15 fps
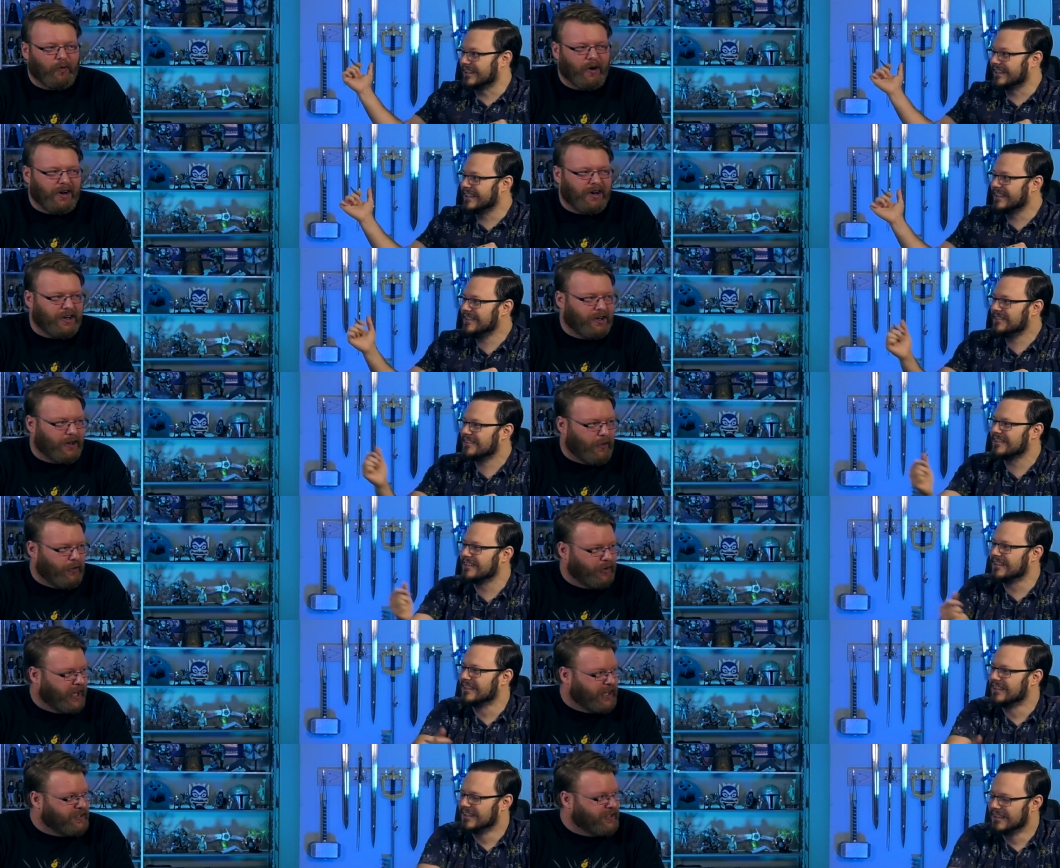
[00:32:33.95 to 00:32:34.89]
Speaker 1: leaves.
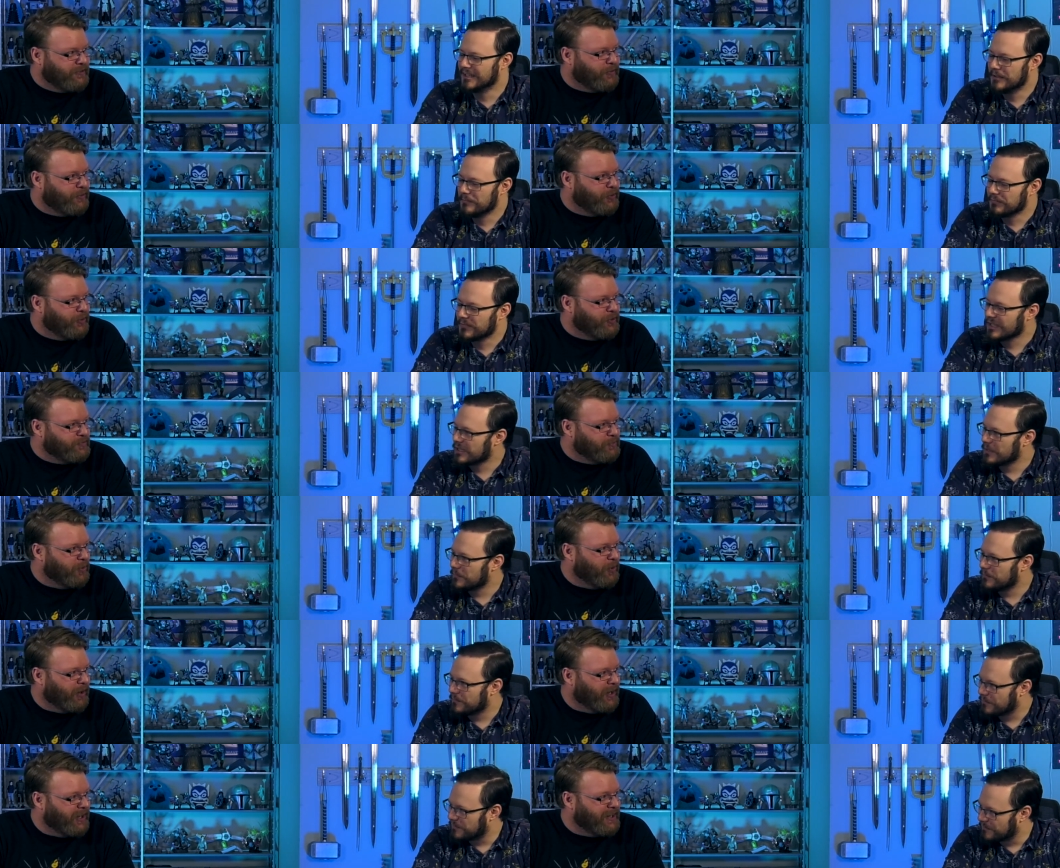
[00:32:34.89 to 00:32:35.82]
Another 1930s
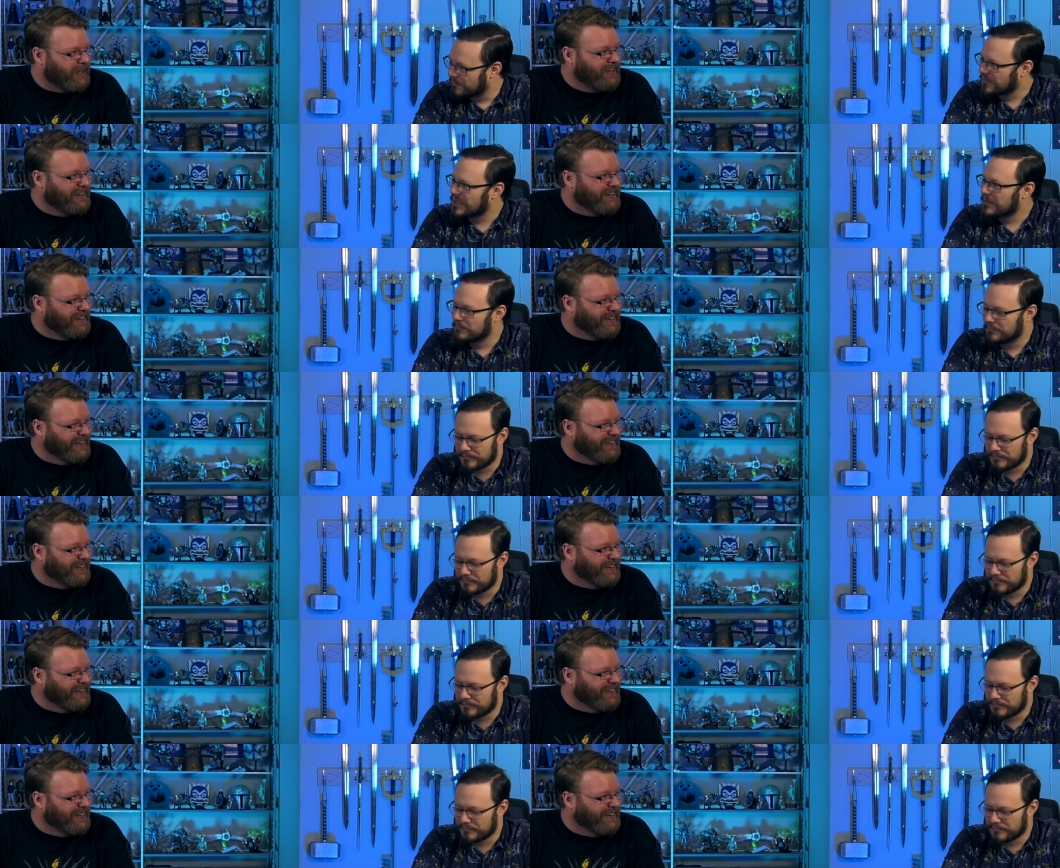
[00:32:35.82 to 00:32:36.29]
moron. you